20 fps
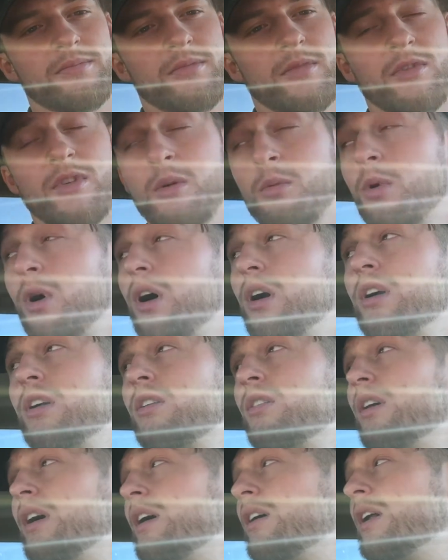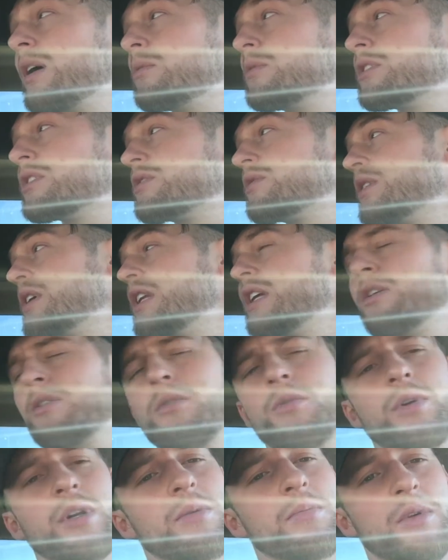If I'm walking around, I'm just
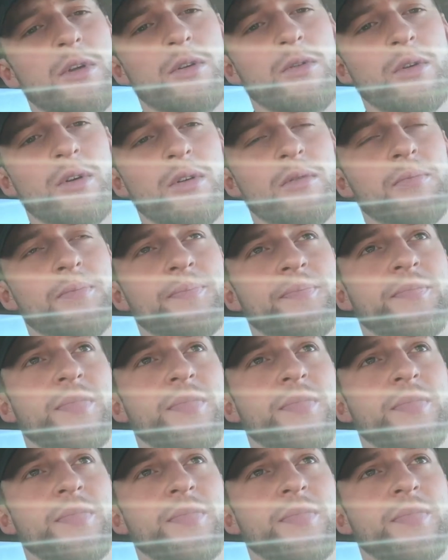videoing what I'm doing.